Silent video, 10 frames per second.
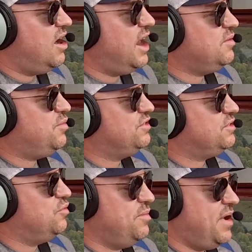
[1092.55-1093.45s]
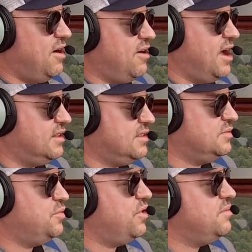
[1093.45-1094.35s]
right, I got to pull some more power out at this
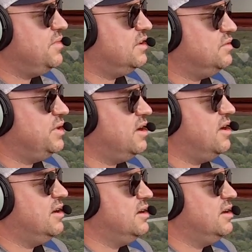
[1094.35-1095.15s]
point because we are